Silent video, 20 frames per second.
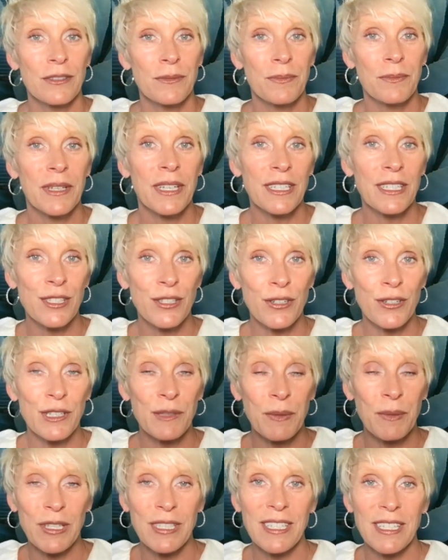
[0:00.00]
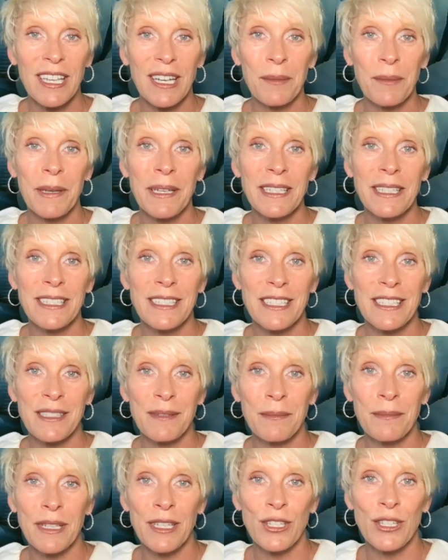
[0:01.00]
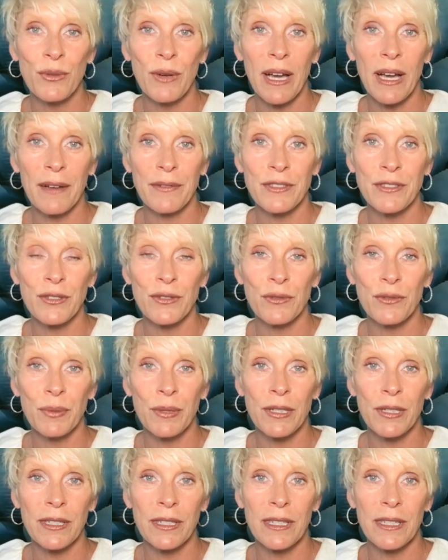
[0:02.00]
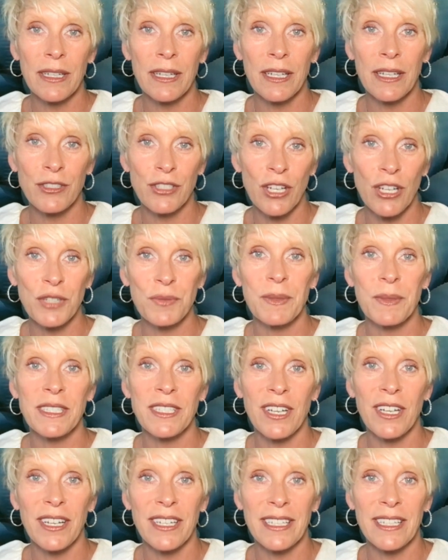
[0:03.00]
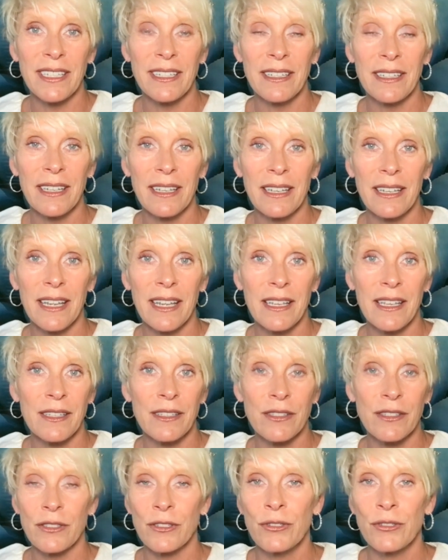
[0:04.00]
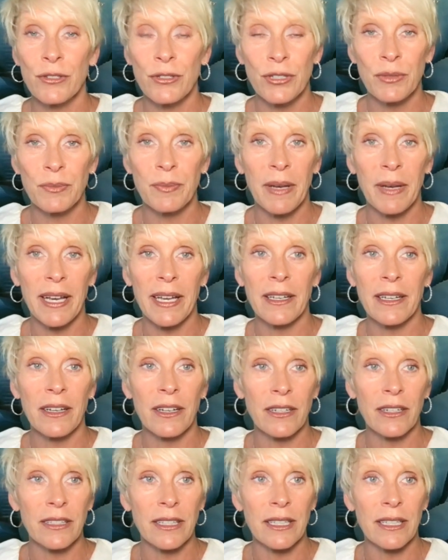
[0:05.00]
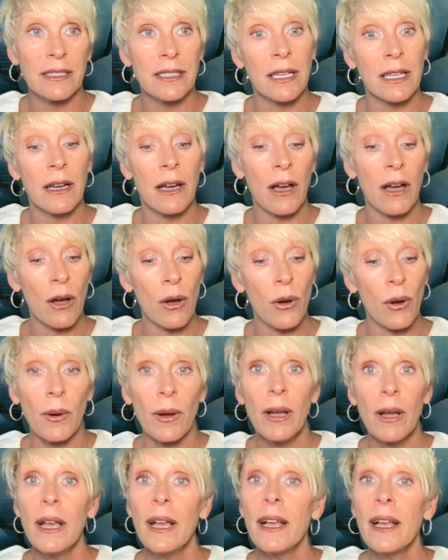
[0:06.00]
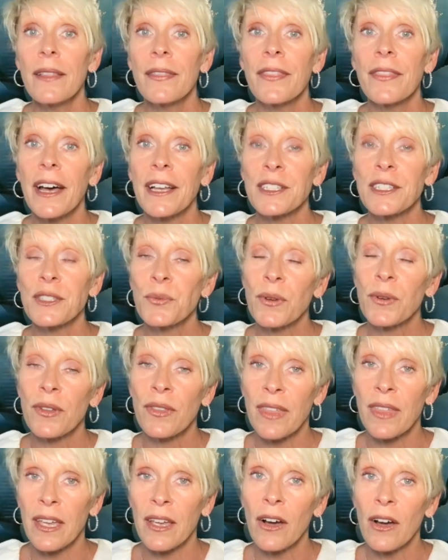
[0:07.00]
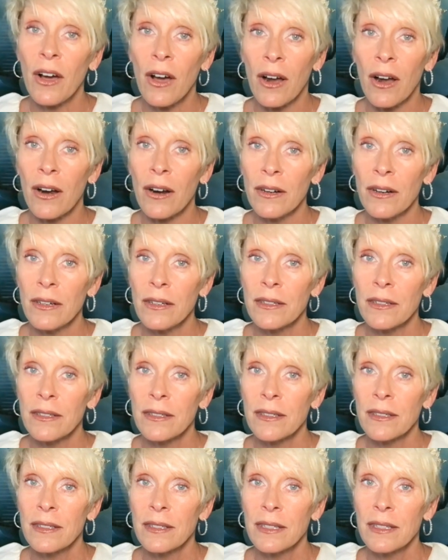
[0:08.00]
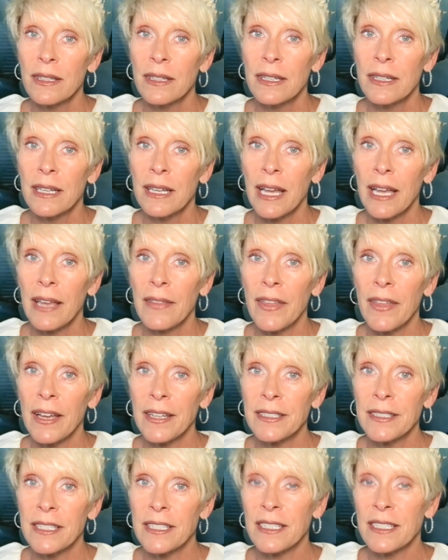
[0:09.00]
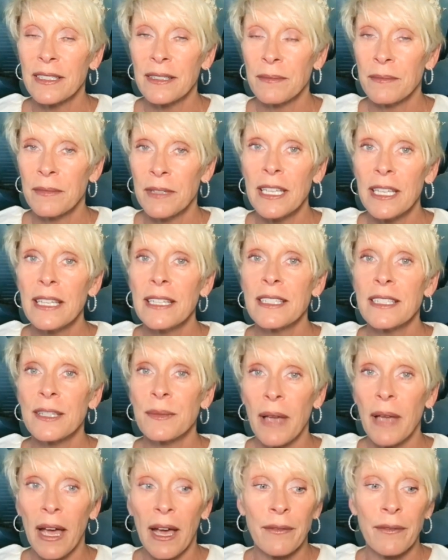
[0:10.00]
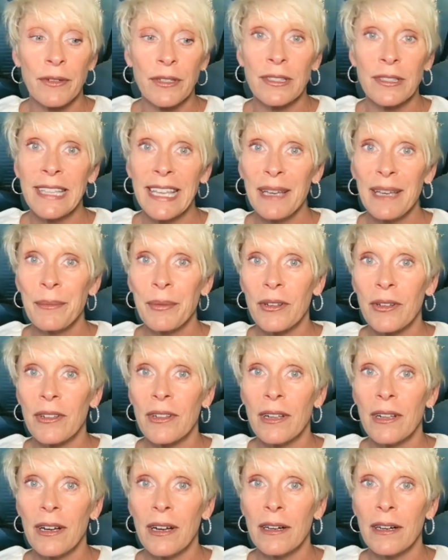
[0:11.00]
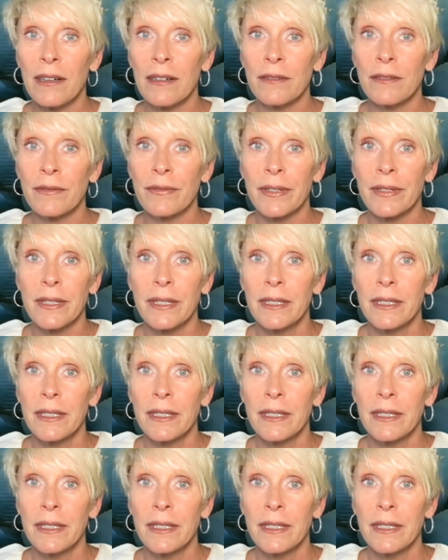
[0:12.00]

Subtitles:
Because they're expressing an opinion doesn't mean you have to put a judgment on it as good, bad, ugly. It's like, oh, that's where they are. And that doesn't need to have a label of